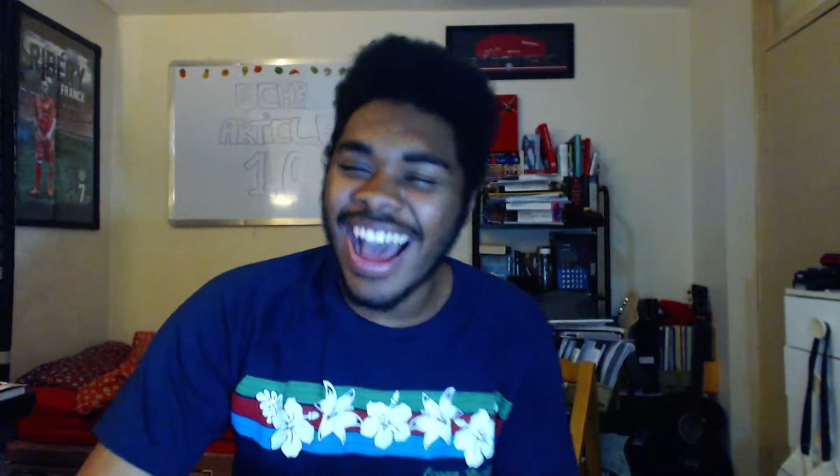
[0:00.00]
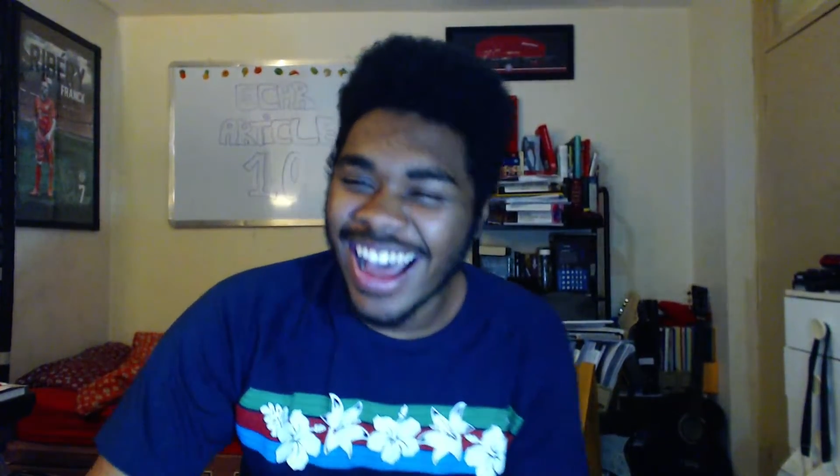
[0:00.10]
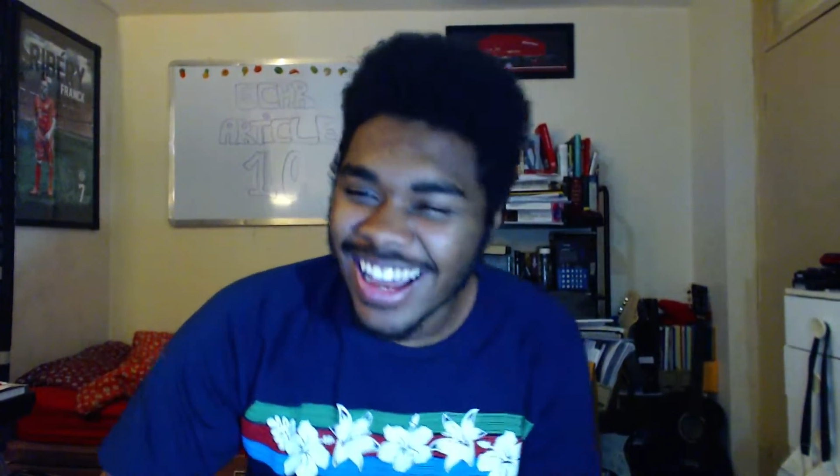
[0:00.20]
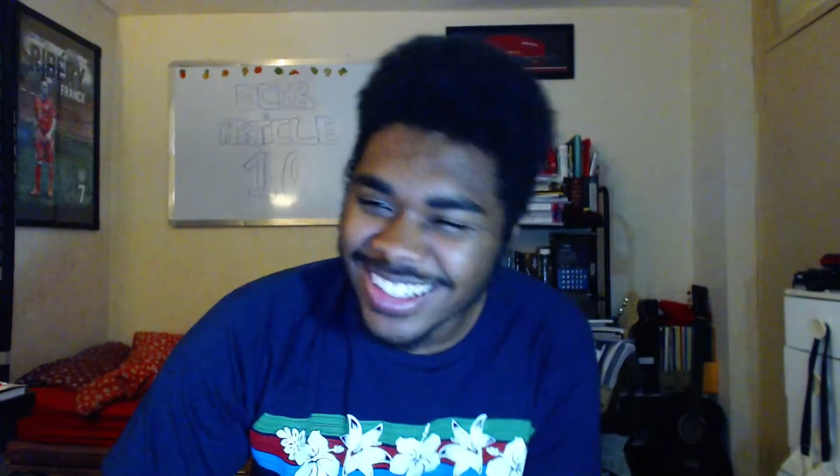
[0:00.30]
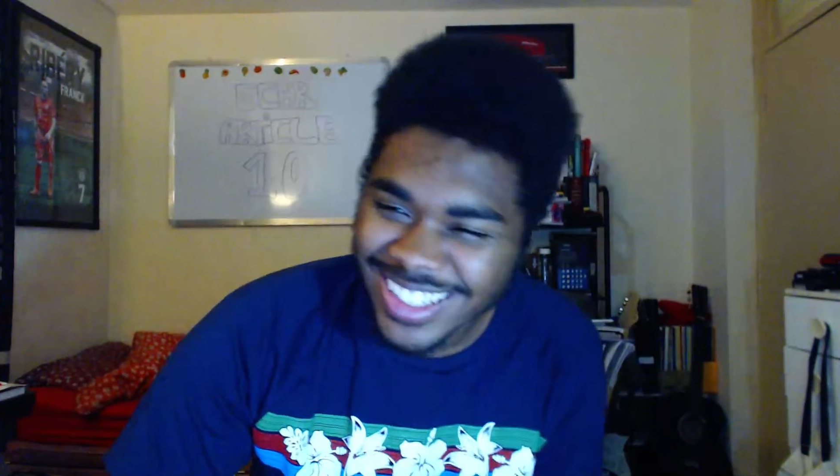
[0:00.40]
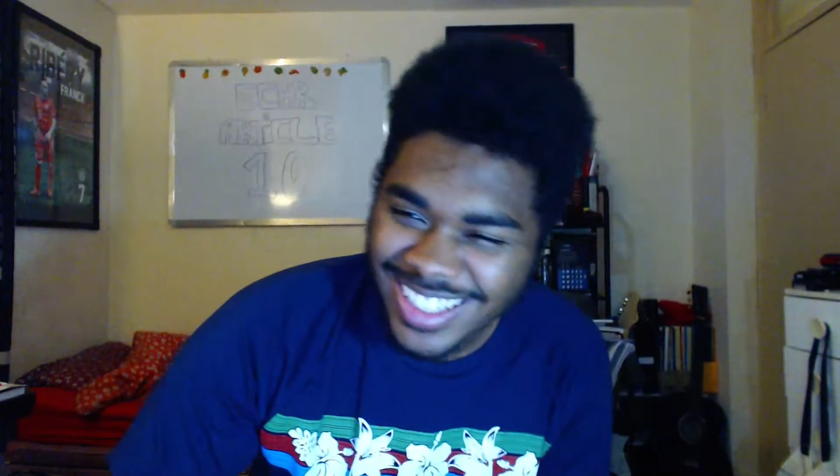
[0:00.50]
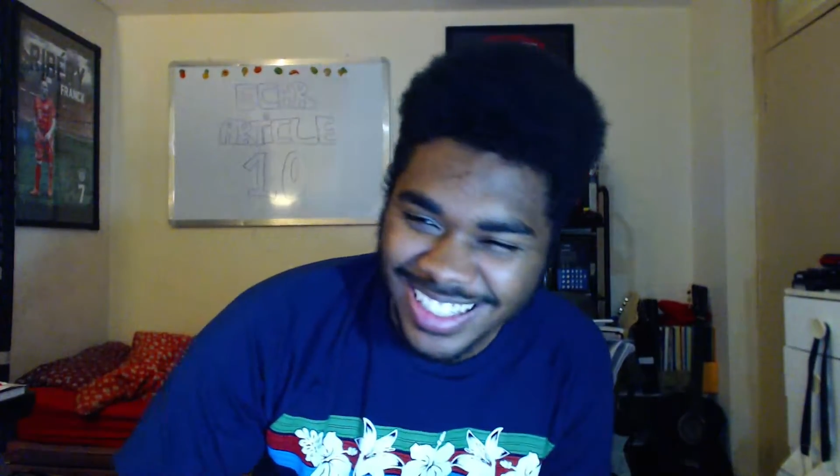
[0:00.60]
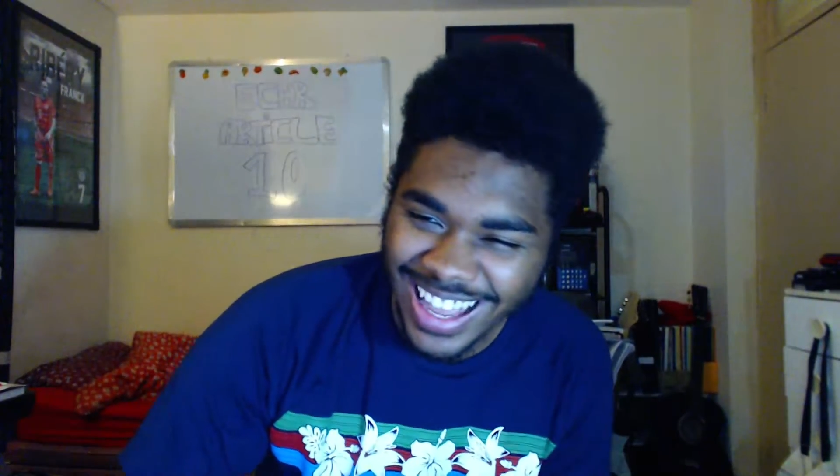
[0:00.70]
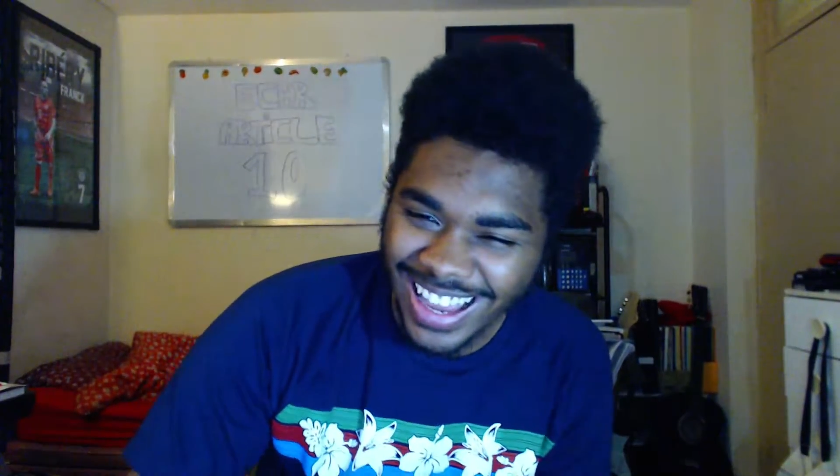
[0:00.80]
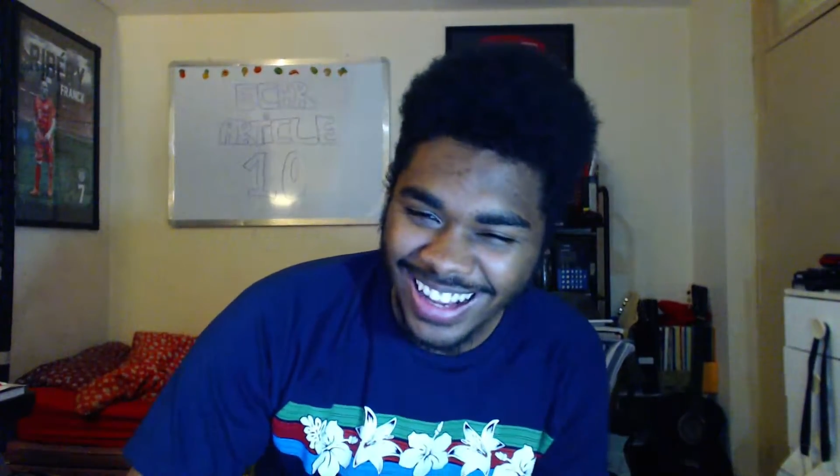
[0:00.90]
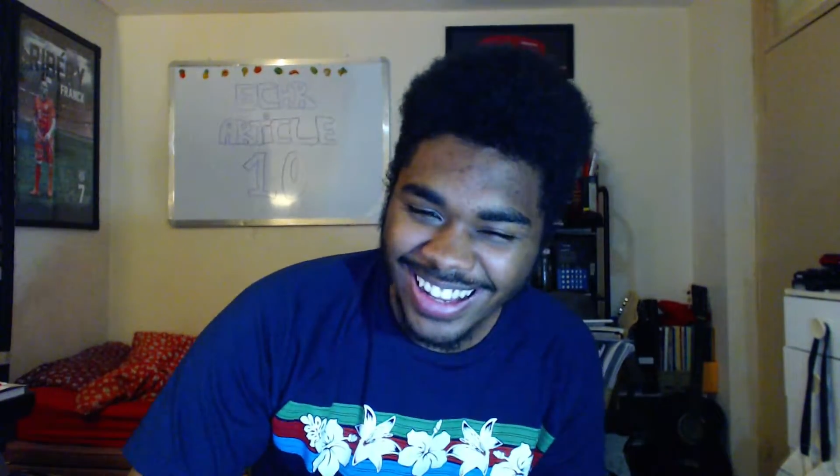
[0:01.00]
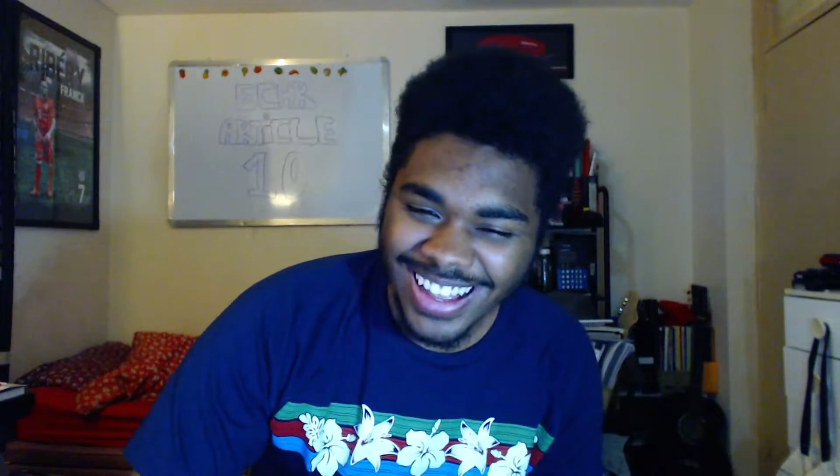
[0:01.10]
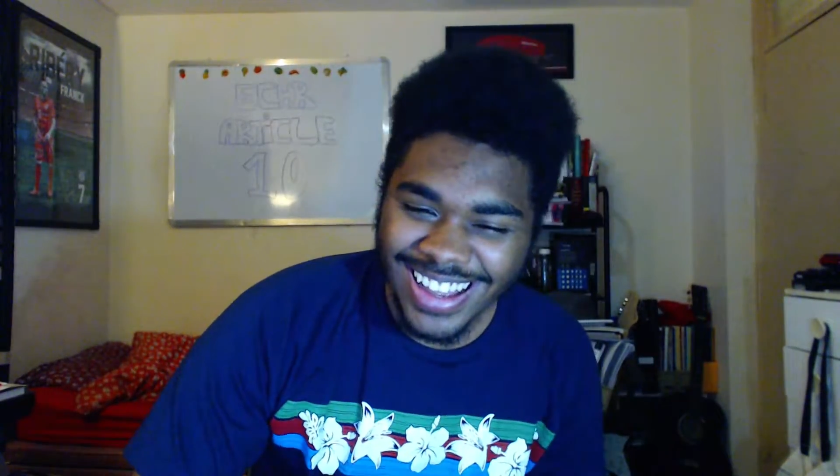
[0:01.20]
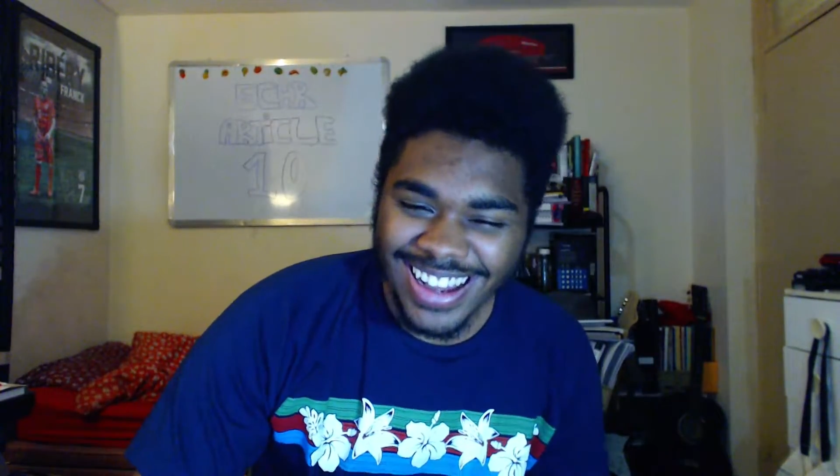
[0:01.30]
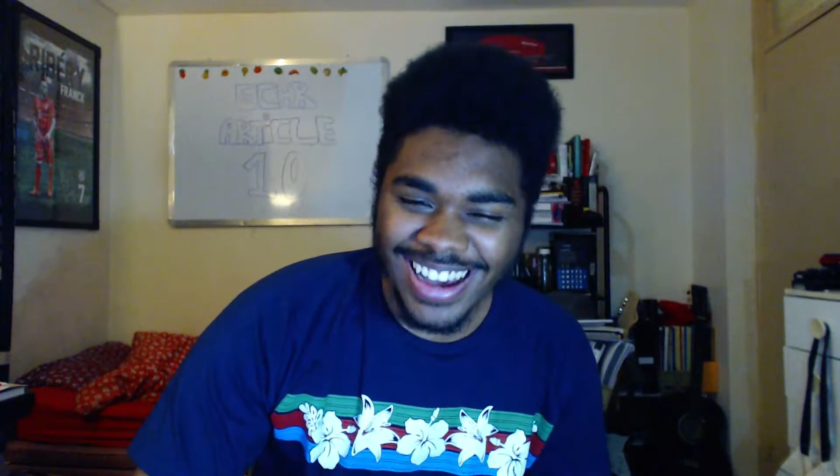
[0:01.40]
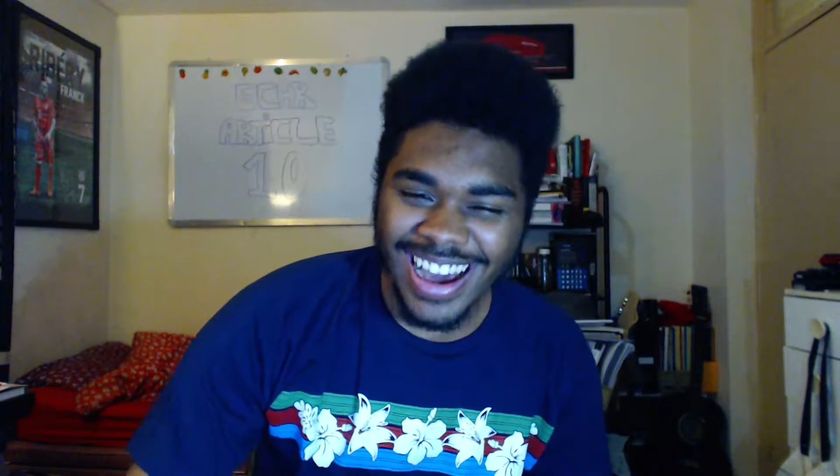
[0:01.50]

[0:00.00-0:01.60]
it.